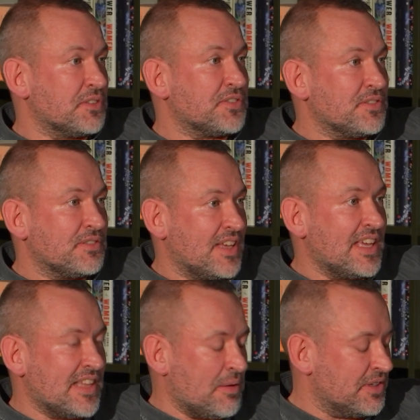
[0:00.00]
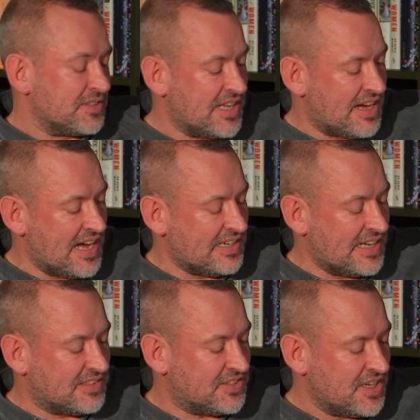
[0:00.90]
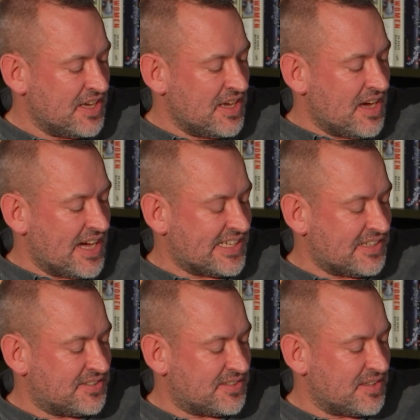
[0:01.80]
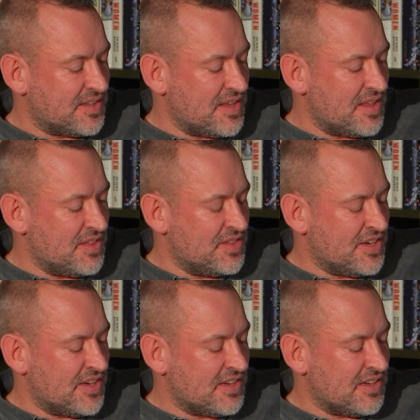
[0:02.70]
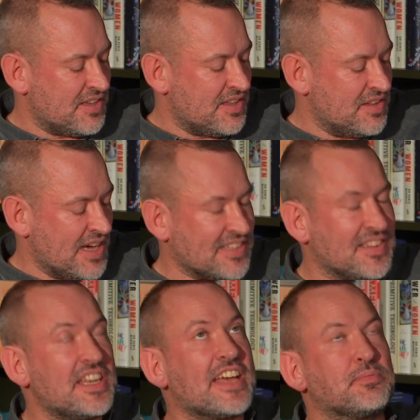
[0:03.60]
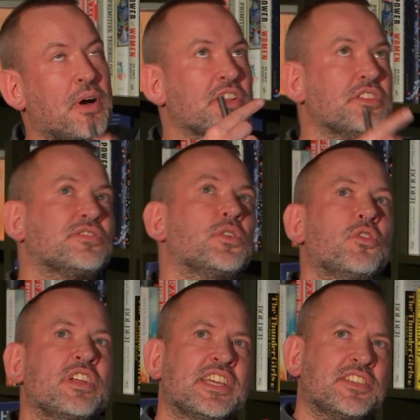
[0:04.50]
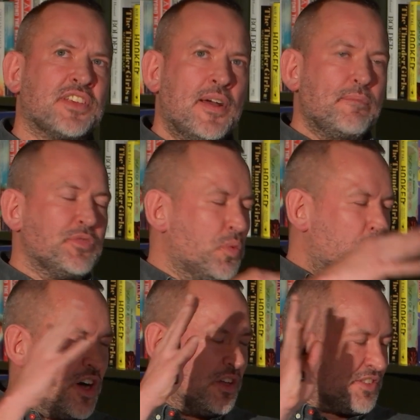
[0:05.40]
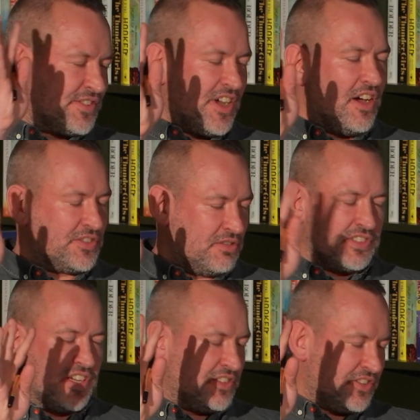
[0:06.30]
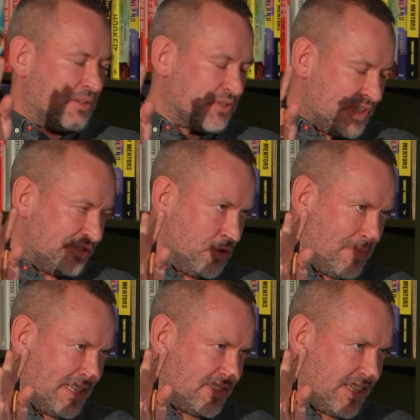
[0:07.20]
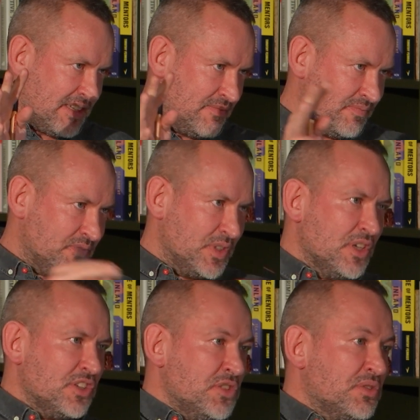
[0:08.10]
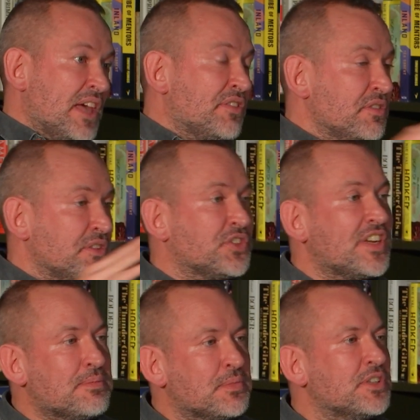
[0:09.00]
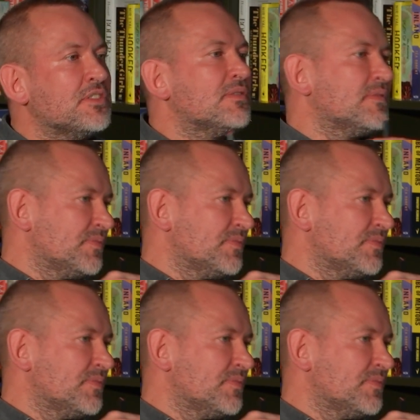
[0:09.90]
Engrossed, yeah, in that one, yeah, and I guess. The next part of the story is the world starts to return to some kind of normality. You get through the treatment.